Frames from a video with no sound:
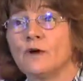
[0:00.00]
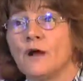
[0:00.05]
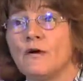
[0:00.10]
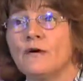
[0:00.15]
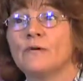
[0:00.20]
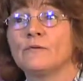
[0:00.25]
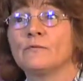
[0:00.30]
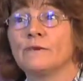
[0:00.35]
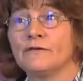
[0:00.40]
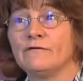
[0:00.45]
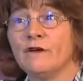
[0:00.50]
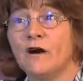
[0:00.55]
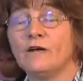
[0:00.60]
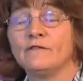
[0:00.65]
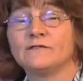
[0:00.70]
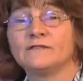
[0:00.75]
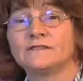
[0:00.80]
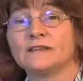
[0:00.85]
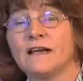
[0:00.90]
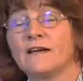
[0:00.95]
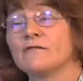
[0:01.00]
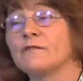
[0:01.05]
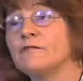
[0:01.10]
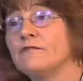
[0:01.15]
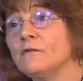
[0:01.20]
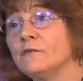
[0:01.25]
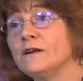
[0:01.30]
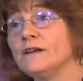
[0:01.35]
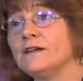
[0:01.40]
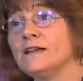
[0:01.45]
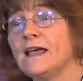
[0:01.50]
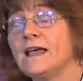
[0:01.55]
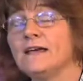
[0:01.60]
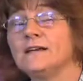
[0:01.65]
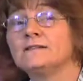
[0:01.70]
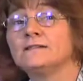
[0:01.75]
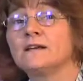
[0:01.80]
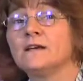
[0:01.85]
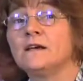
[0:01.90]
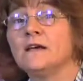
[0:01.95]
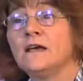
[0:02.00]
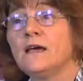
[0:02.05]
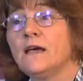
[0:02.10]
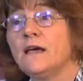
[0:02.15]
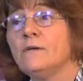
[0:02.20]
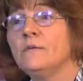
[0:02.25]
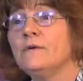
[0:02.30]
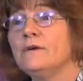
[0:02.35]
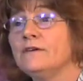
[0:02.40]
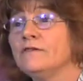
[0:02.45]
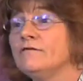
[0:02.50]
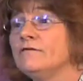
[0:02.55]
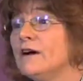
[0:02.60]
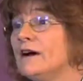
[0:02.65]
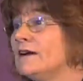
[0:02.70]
revolves every 40 days, and we